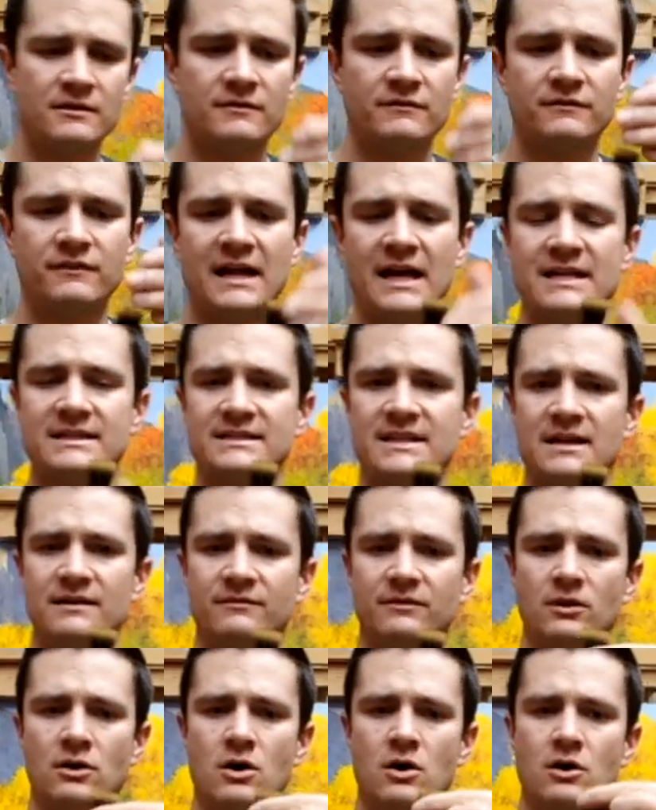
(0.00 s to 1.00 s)
Flats
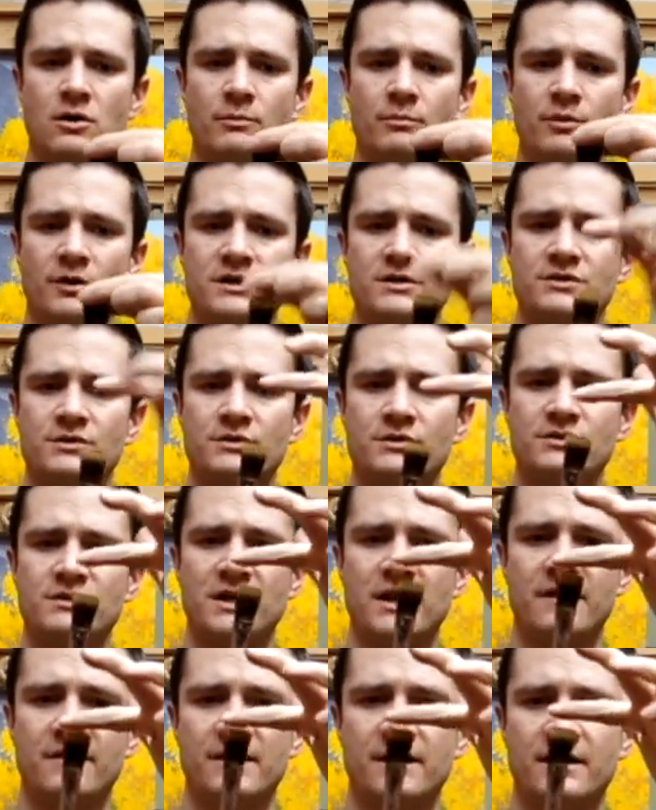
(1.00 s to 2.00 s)
have long bristles,
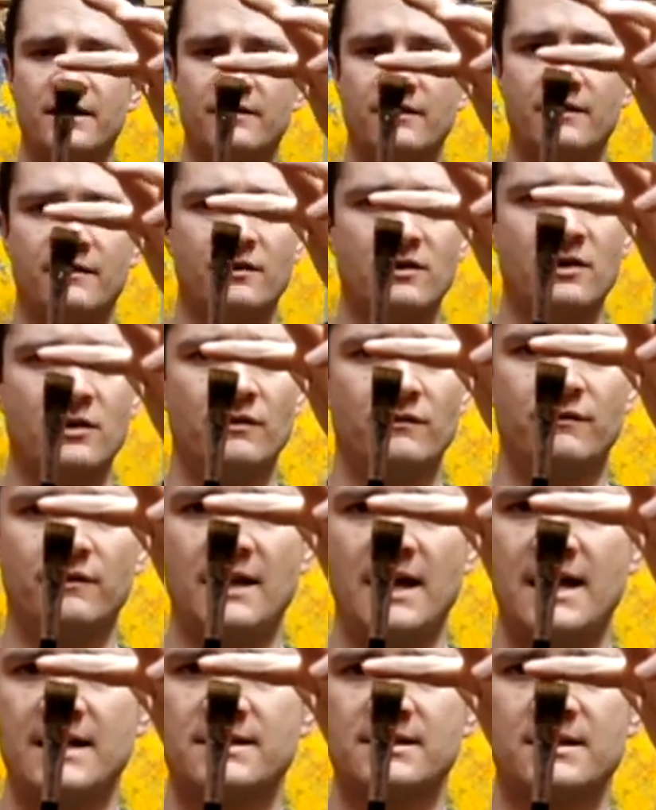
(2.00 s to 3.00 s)
and then they're called
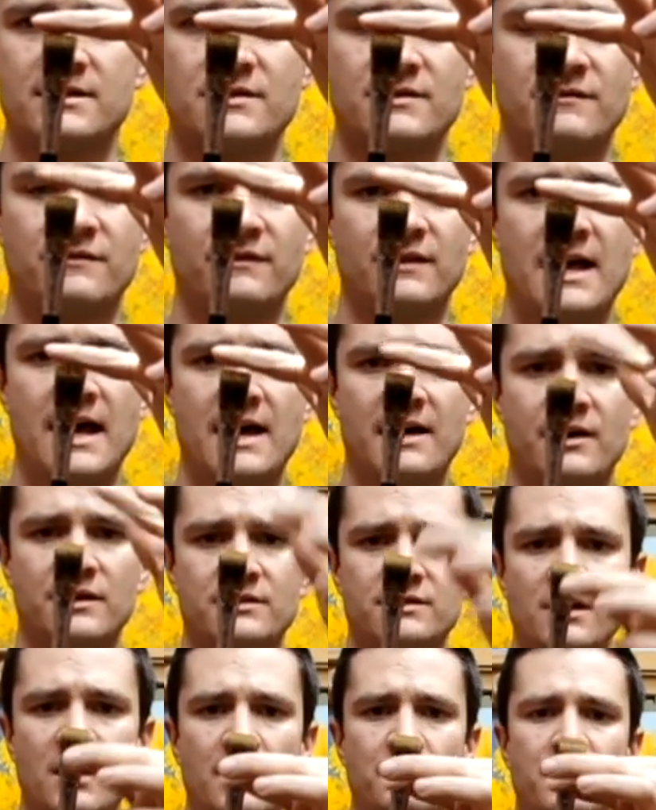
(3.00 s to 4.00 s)
flats because they're flat on
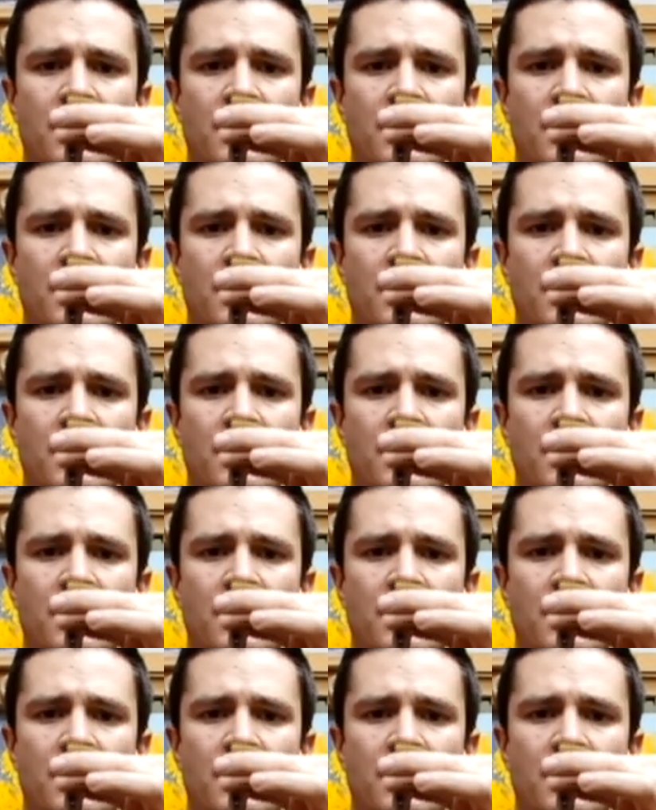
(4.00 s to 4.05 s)
top.